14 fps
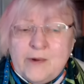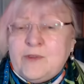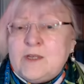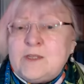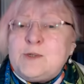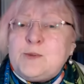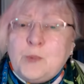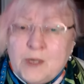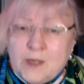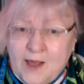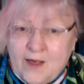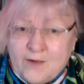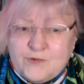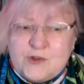of this
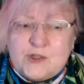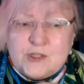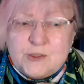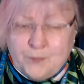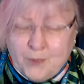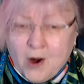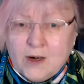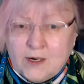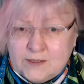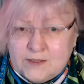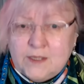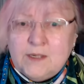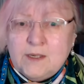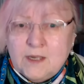will have
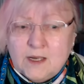sparked